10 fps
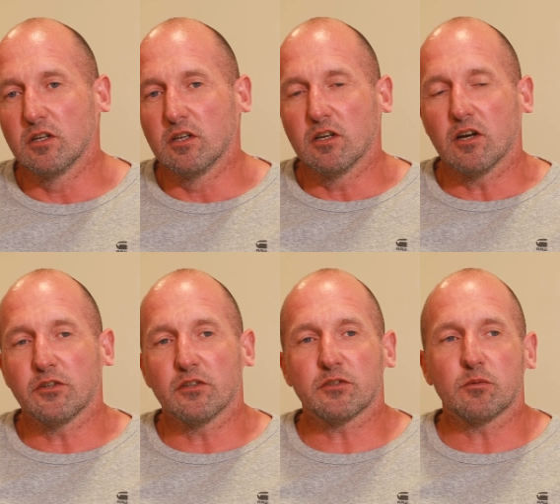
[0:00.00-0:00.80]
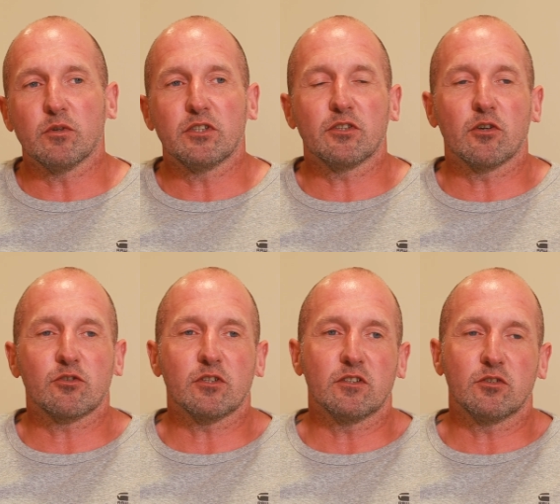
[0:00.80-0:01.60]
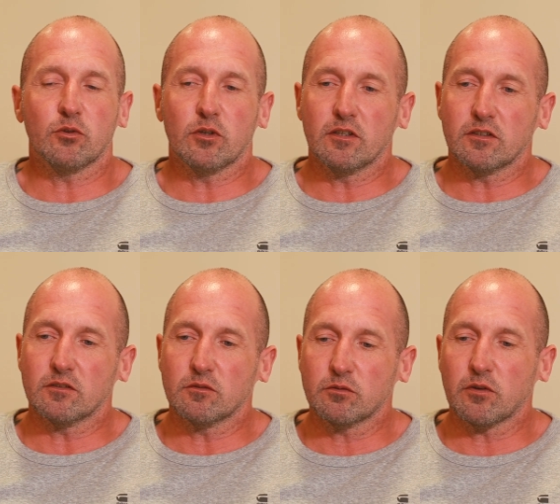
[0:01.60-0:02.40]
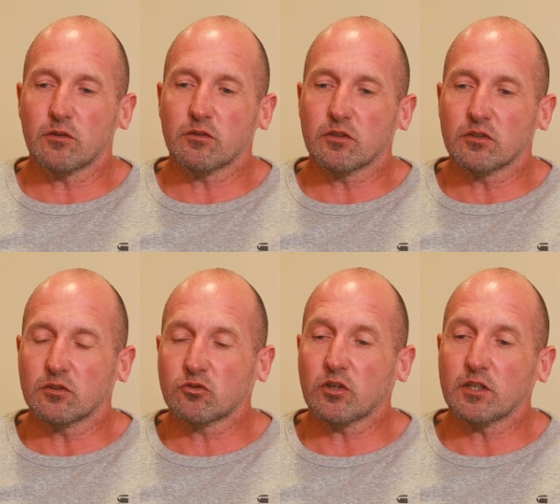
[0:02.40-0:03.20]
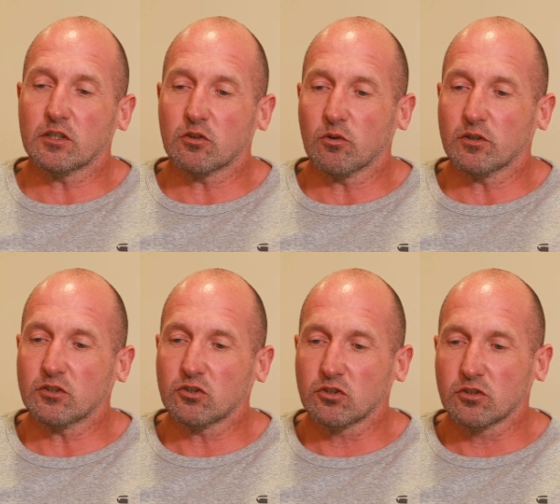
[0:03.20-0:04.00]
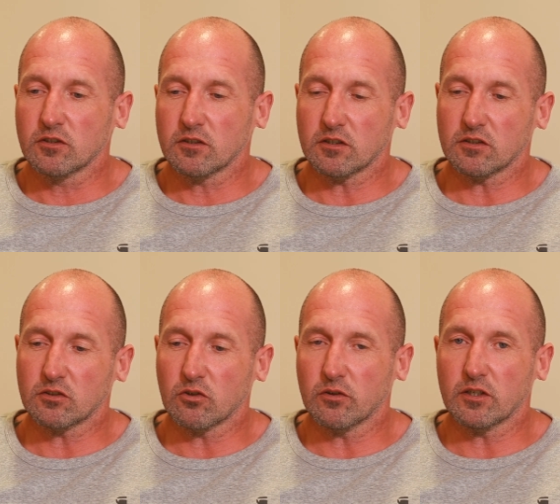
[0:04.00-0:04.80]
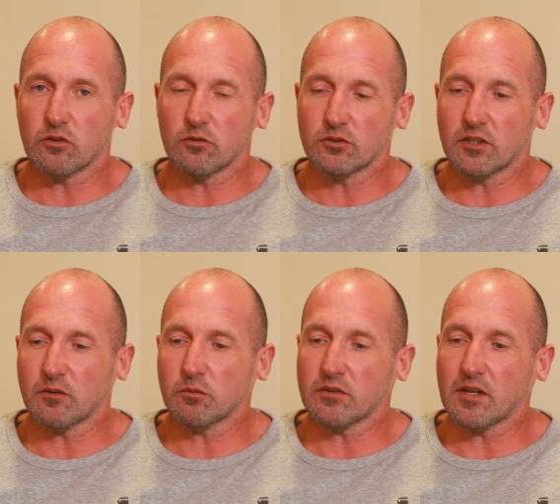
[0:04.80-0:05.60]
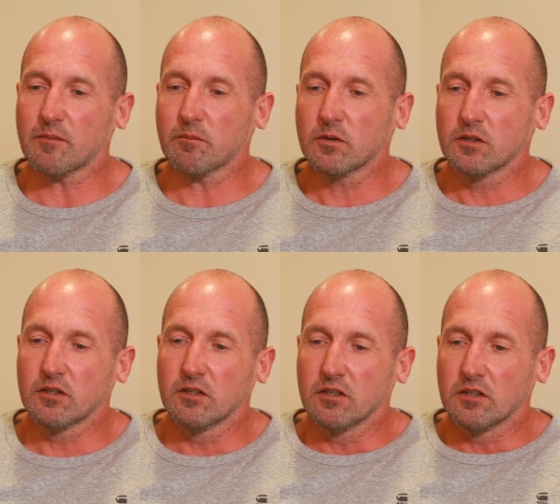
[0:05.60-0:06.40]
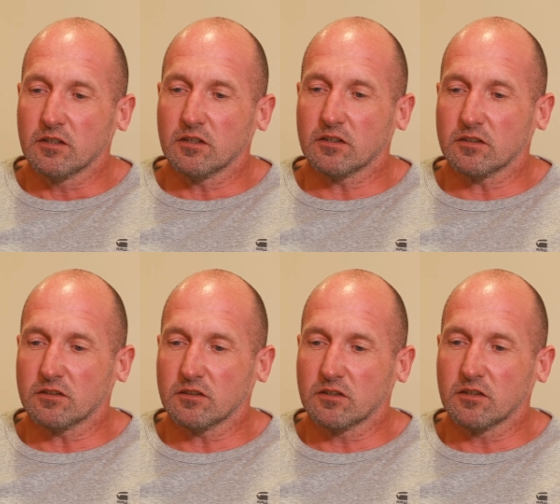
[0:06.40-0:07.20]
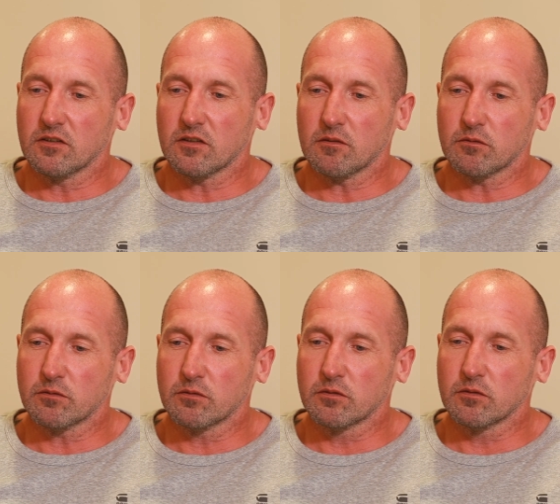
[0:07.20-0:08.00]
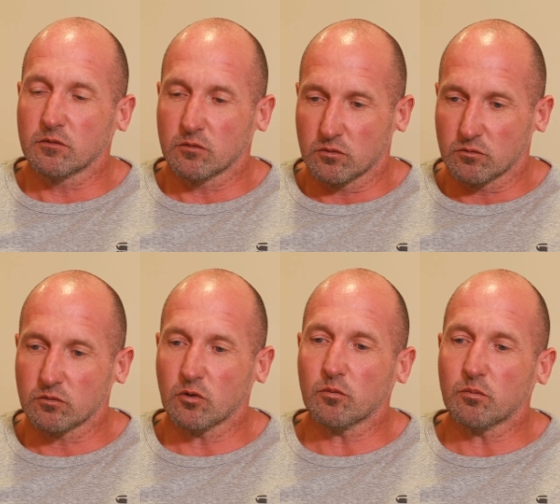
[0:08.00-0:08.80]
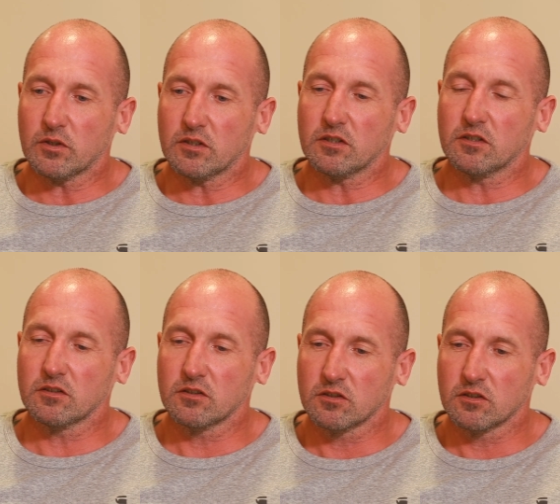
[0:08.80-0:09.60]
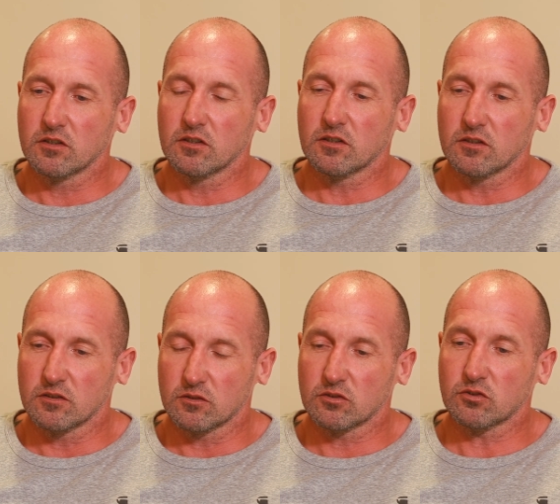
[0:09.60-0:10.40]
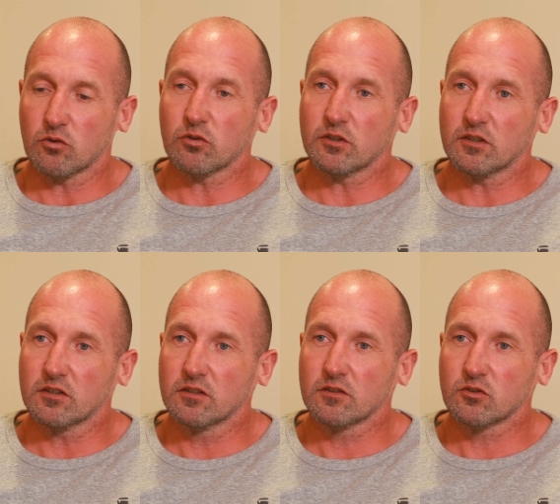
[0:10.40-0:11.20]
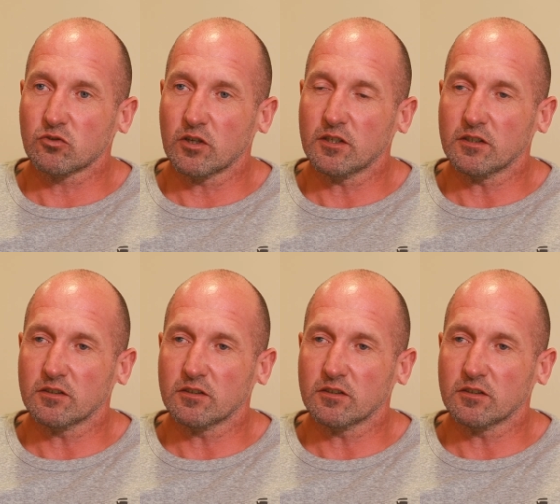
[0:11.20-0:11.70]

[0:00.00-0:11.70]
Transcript: I've done some research into it and found a trading college and got in contact with them and they've got me started trading.